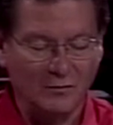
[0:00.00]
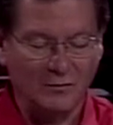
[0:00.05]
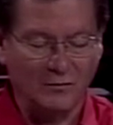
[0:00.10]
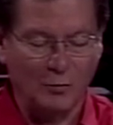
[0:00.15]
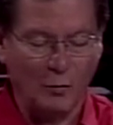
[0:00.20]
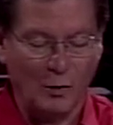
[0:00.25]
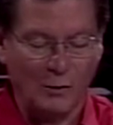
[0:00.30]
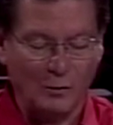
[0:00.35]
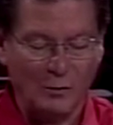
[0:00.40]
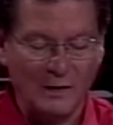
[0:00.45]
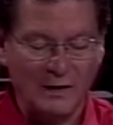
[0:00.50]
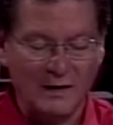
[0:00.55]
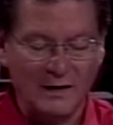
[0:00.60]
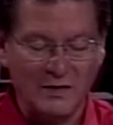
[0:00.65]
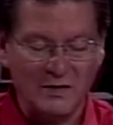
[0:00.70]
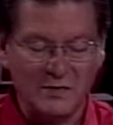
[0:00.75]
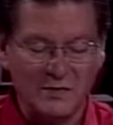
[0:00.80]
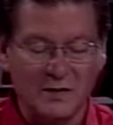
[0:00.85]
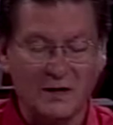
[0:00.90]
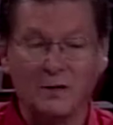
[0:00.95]
What really needs
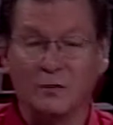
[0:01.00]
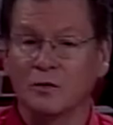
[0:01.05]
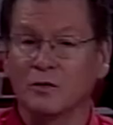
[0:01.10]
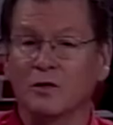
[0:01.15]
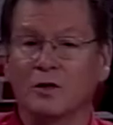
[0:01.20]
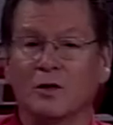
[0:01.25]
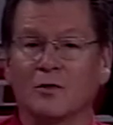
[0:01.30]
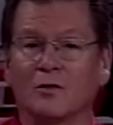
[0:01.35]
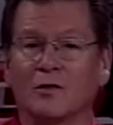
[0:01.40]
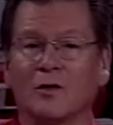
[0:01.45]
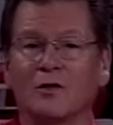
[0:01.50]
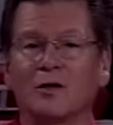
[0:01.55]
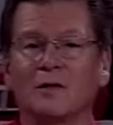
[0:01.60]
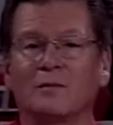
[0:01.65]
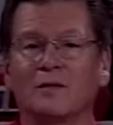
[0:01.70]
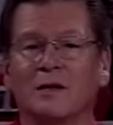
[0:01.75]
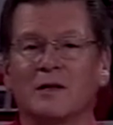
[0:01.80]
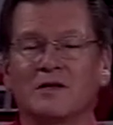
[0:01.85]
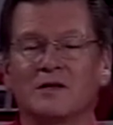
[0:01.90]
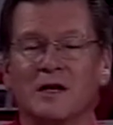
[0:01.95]
to be done. The, the only
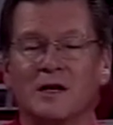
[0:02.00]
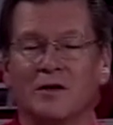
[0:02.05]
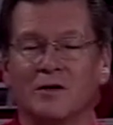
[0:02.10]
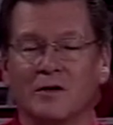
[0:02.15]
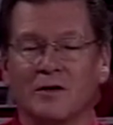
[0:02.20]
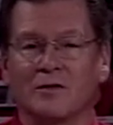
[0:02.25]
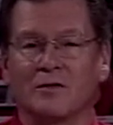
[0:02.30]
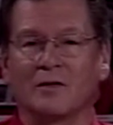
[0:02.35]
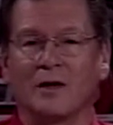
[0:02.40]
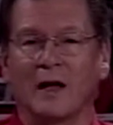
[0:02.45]
place I agree with